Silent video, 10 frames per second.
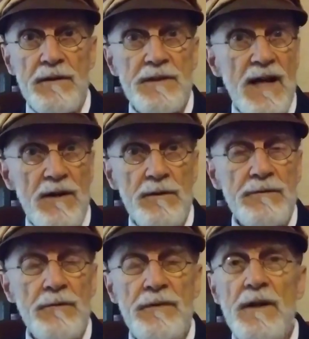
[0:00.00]
town of
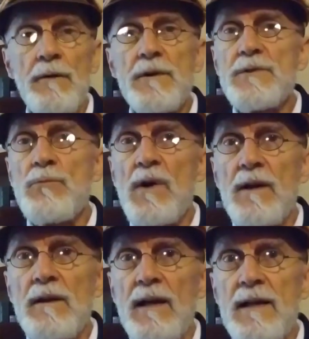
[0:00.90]
Oviedo, as
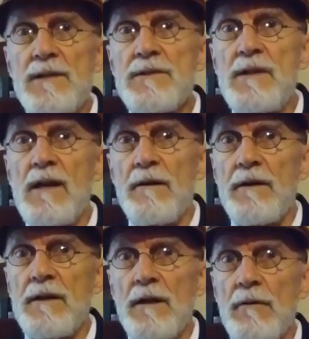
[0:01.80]
well as the
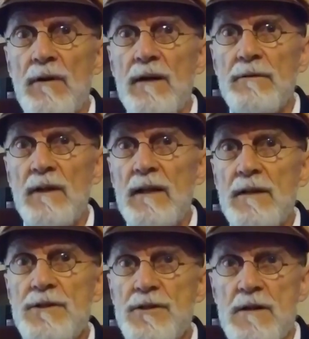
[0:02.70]
area around Lake
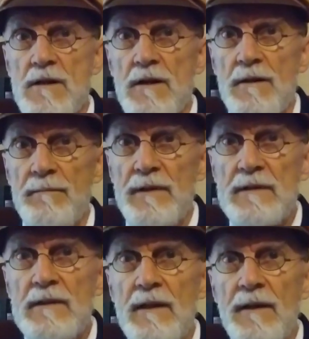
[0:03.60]
Charm.
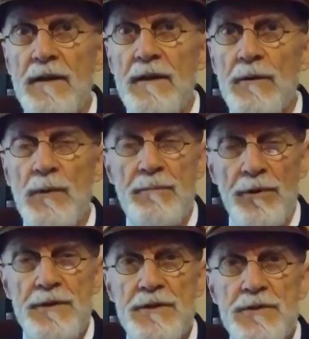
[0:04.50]
We
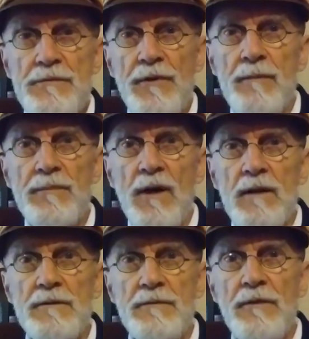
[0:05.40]
purchased from
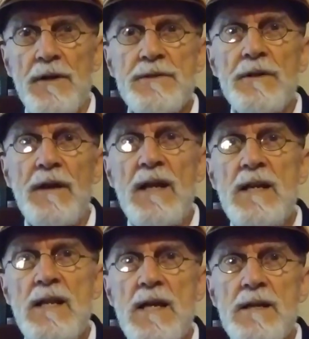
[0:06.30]
Dr. Foster
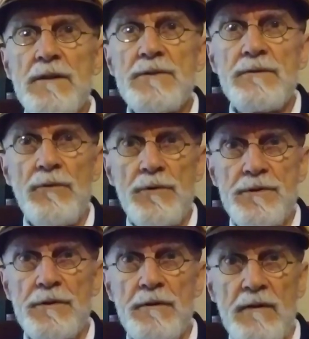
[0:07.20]
80 acres of
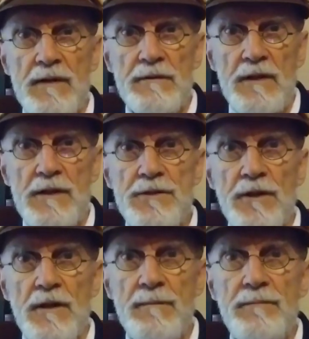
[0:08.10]
orchard around Lake
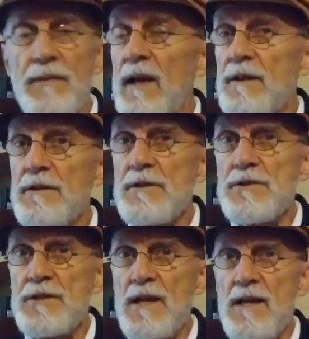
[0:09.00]
Charm, and to this
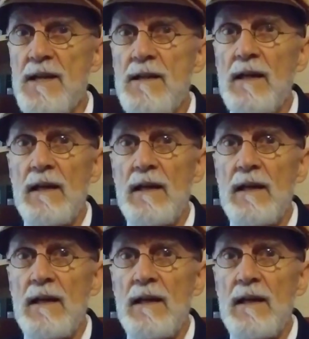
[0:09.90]
day,